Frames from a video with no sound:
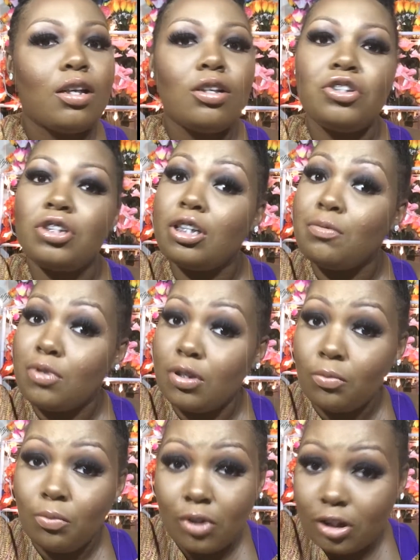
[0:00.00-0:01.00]
she keeps
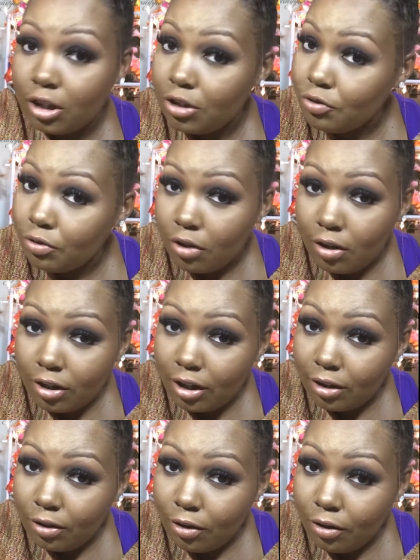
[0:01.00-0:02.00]
it 100 all
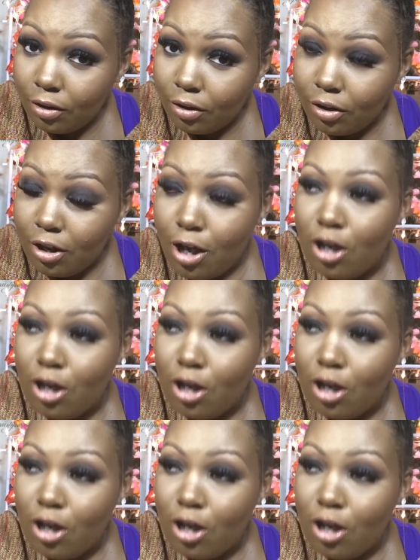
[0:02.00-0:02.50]
day long.